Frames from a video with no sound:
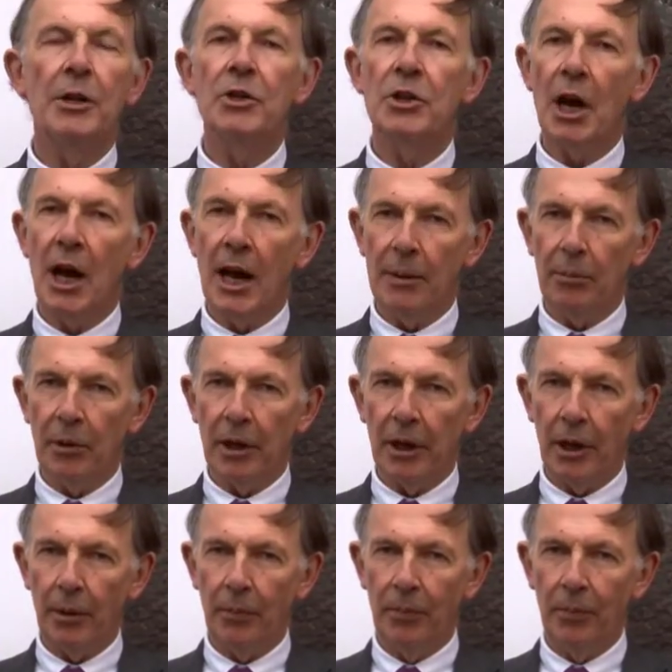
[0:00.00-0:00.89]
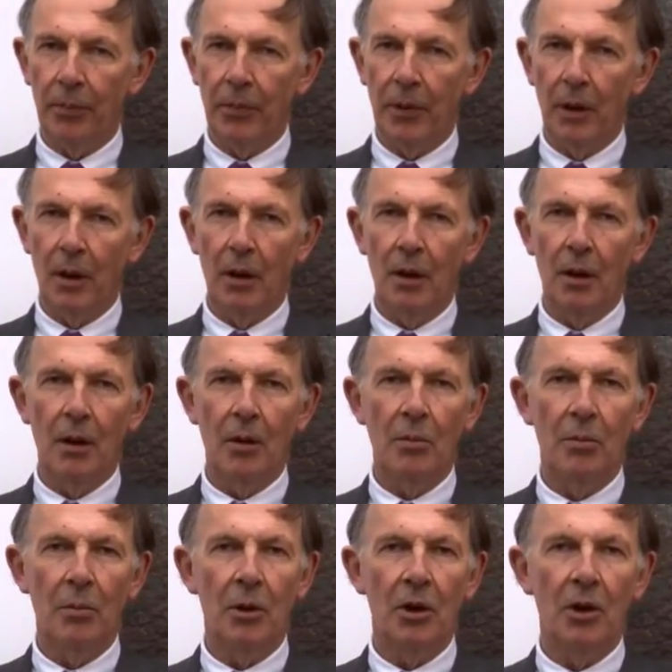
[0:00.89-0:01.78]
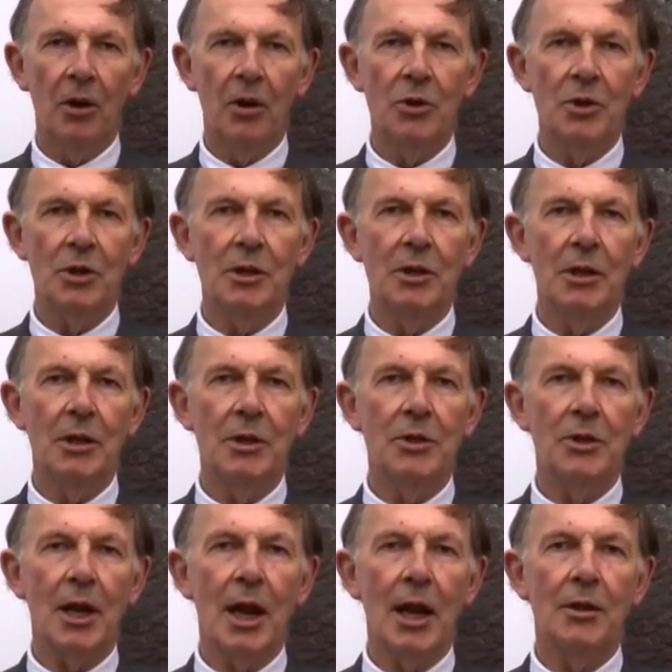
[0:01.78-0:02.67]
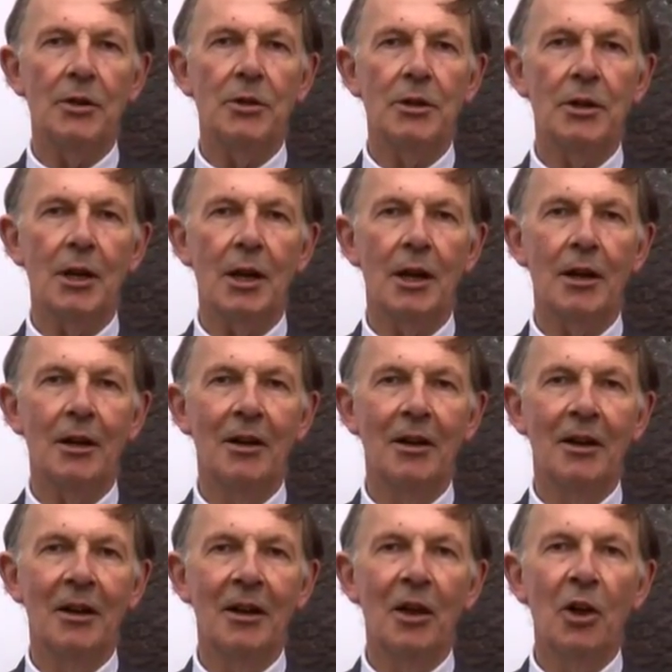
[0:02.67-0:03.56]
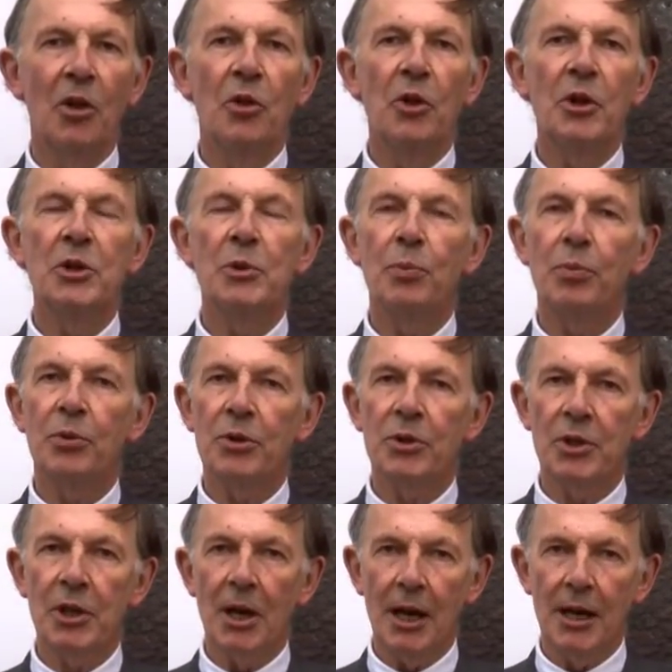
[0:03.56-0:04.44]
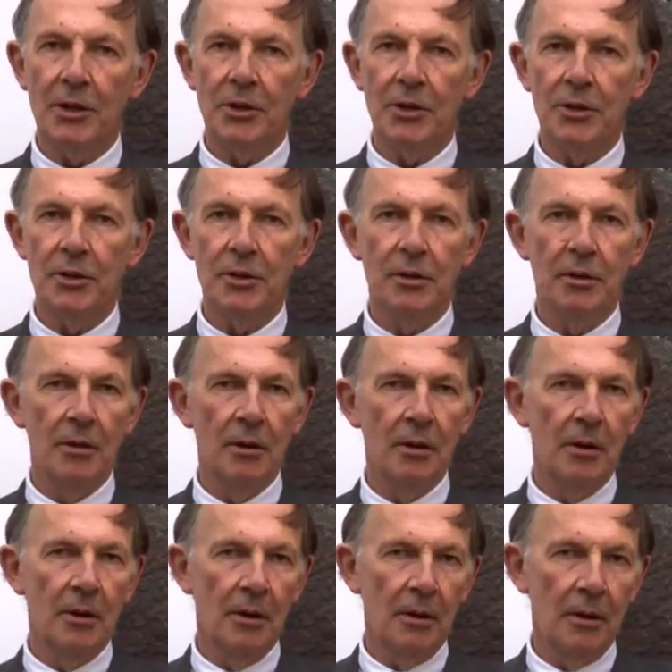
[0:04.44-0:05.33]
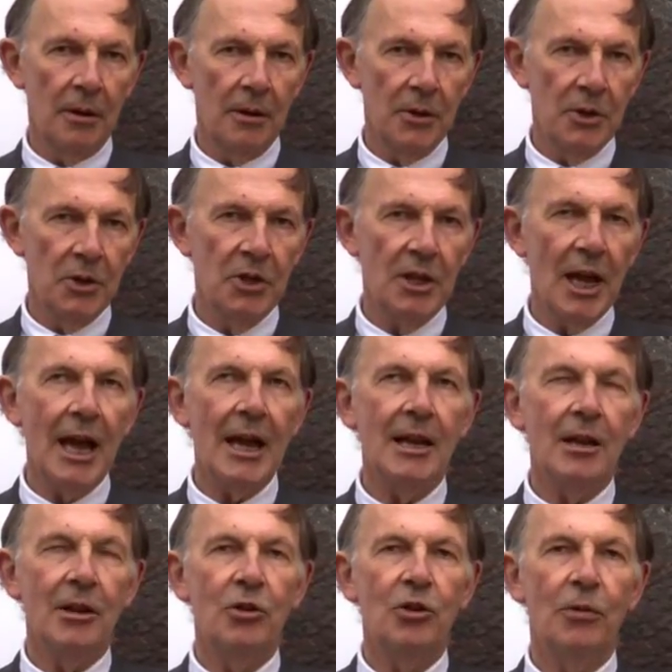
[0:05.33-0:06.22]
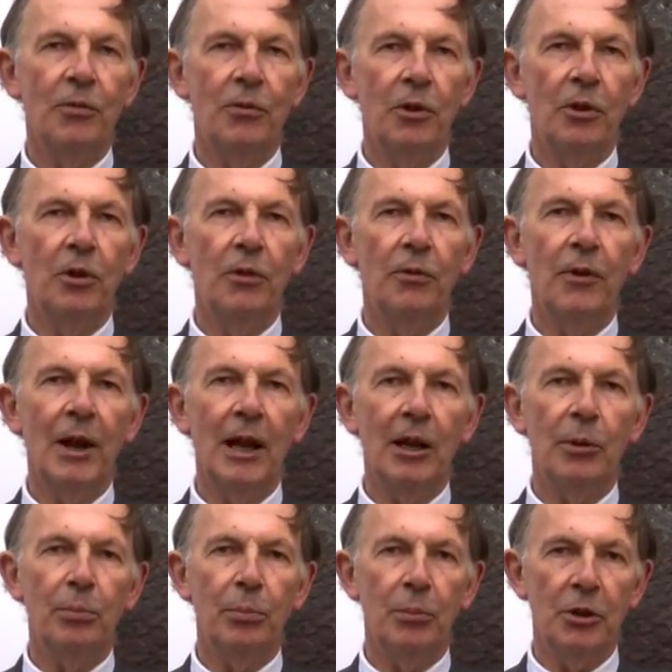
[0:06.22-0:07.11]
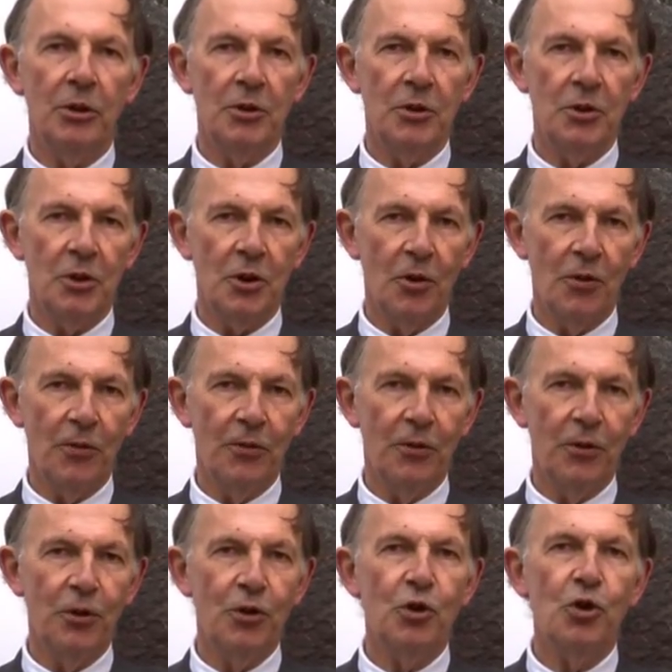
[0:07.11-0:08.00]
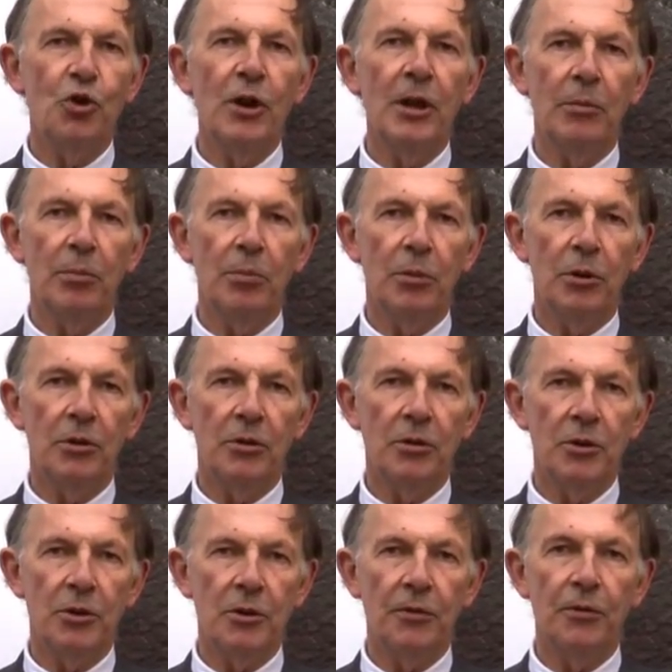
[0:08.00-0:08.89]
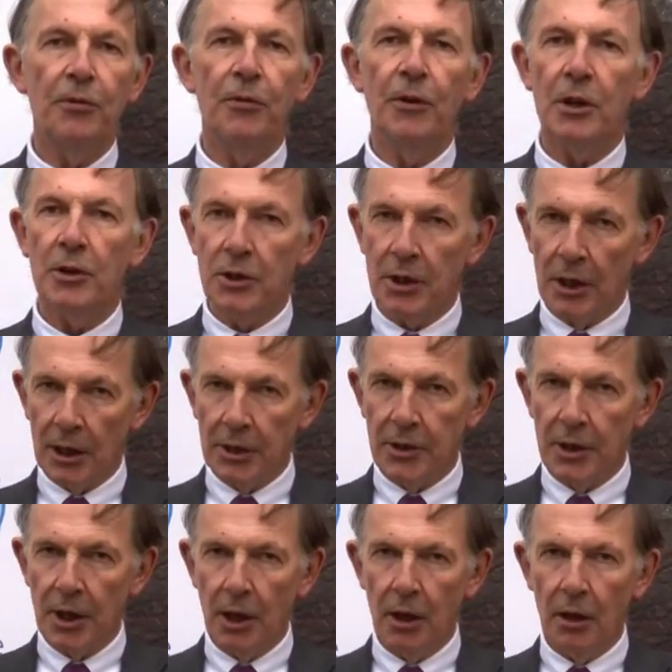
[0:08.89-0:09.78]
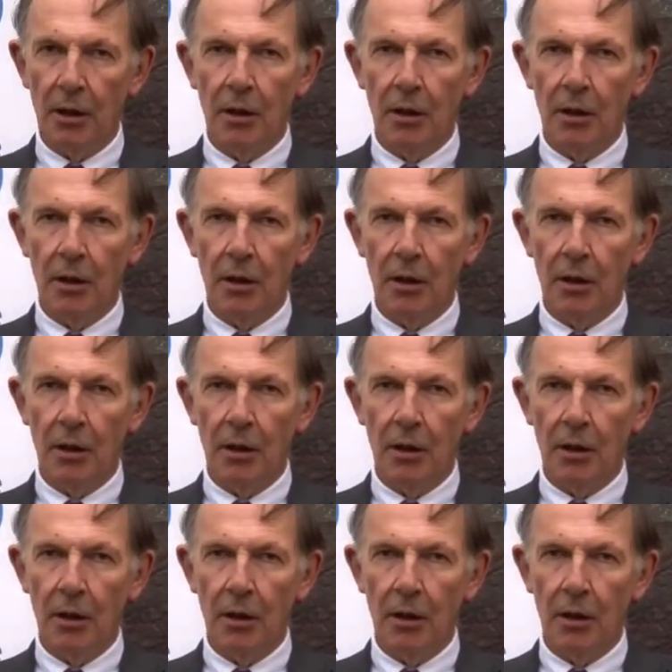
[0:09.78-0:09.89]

timely because it is at this precise stage of the development of the treatment of fertility,